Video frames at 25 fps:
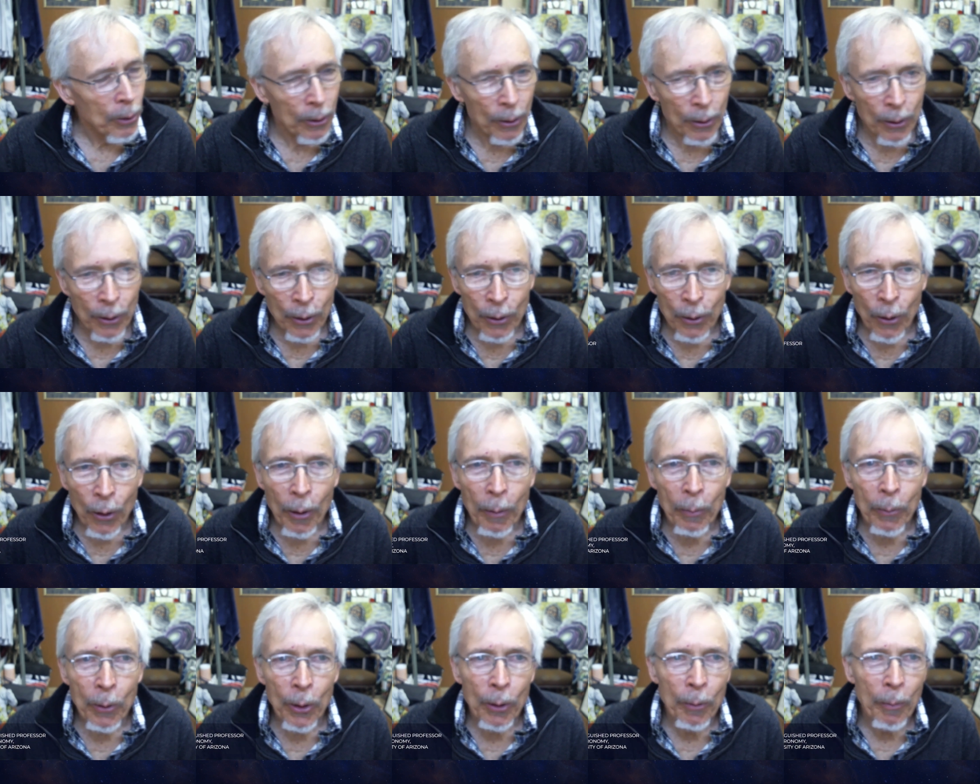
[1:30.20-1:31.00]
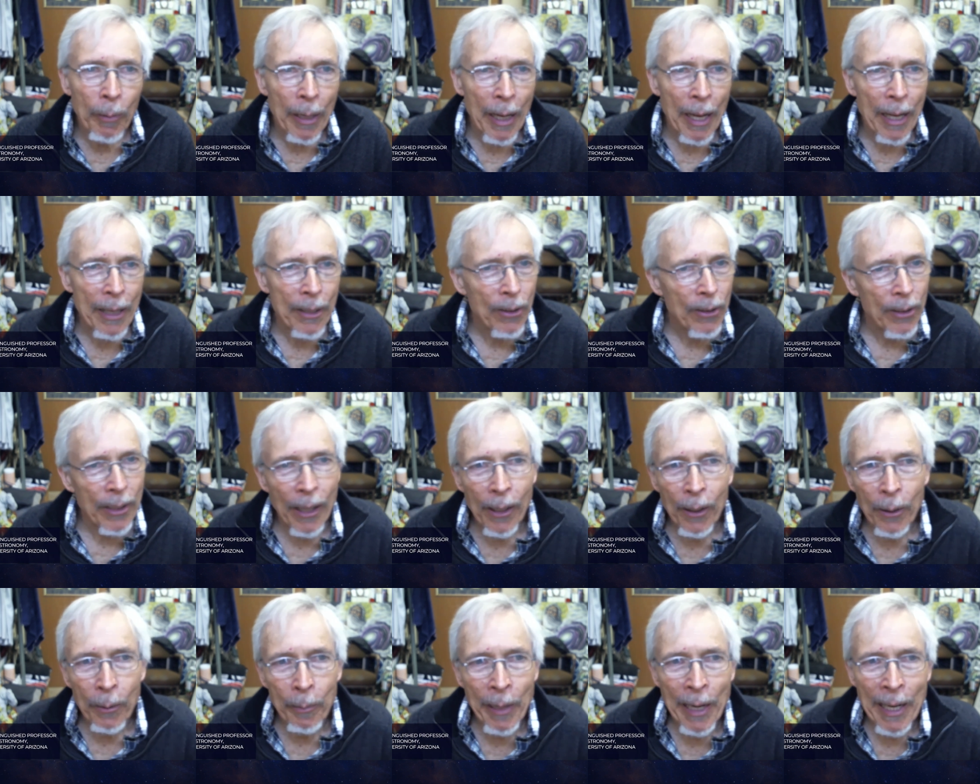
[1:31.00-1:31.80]
normal mass,
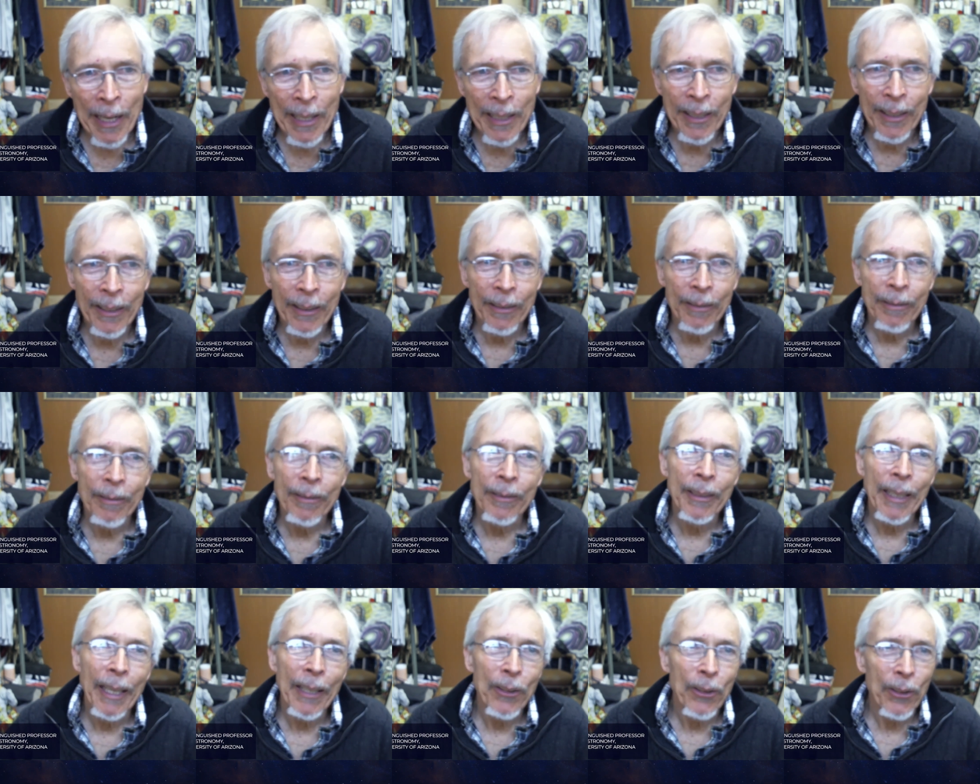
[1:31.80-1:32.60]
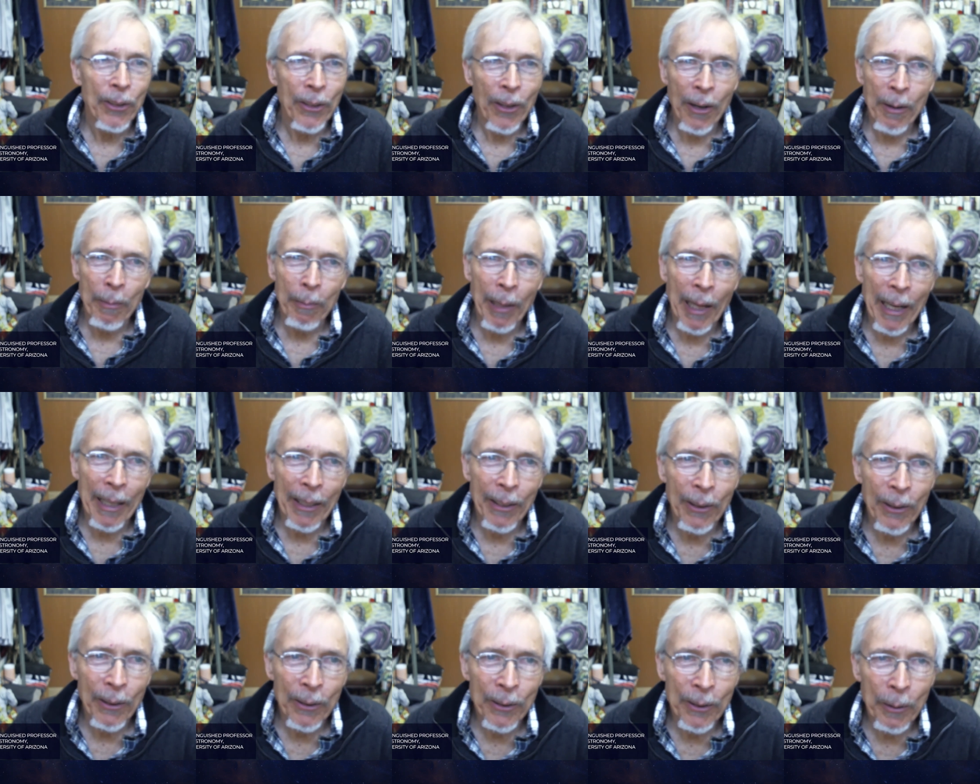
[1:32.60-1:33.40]
stellar mass, dead star black
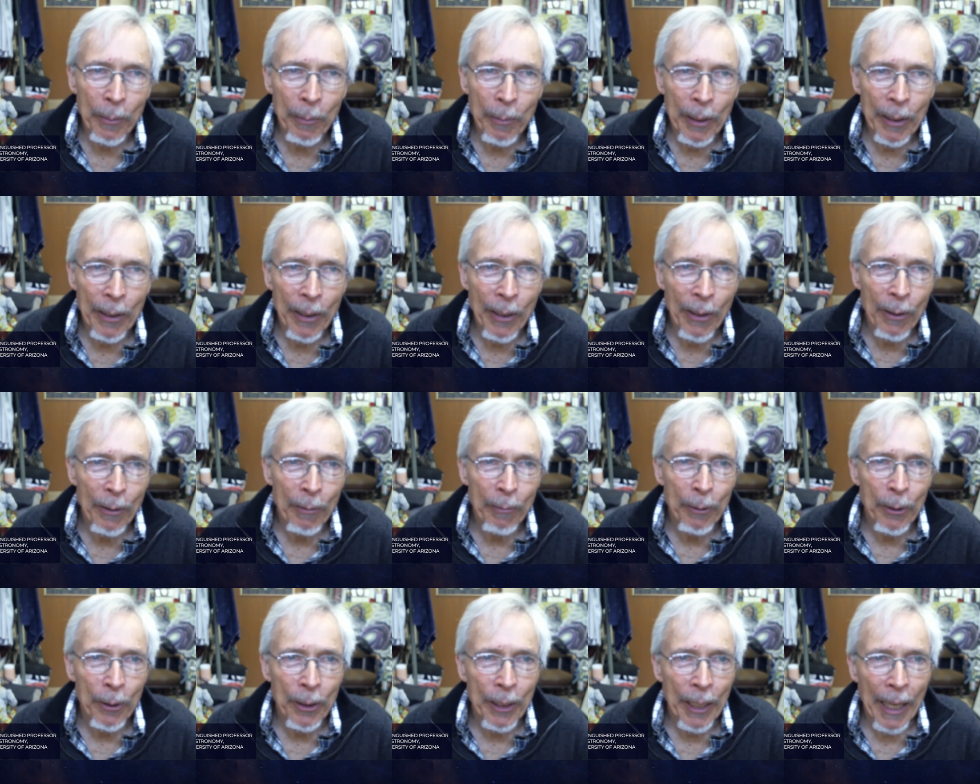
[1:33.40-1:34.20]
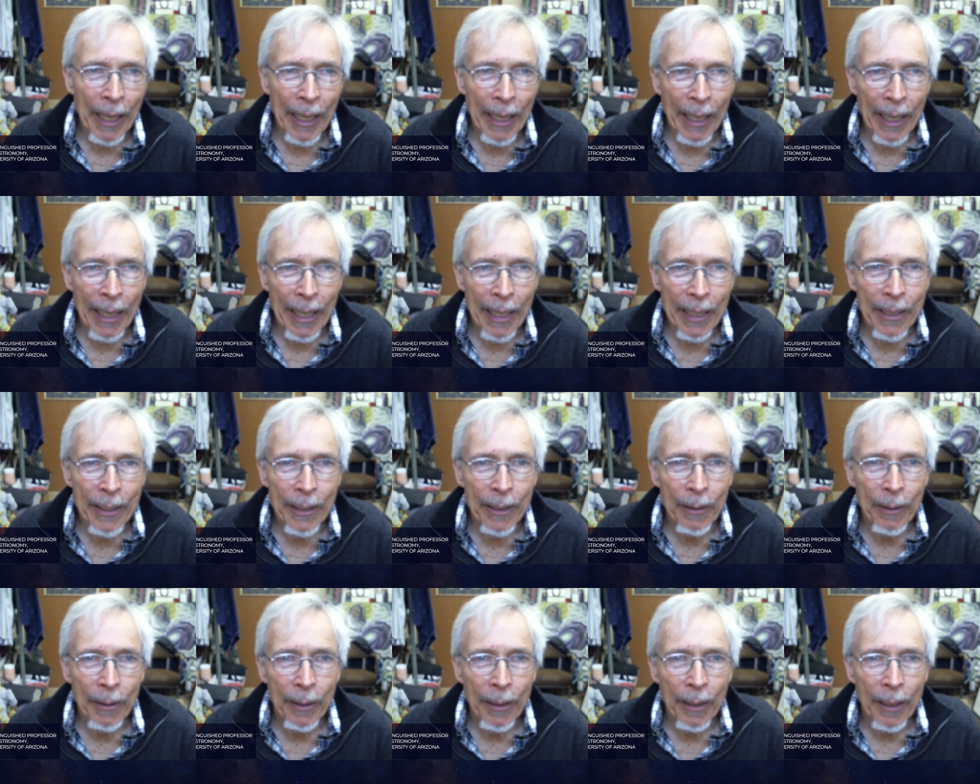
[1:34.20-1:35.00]
holes have been known for decades.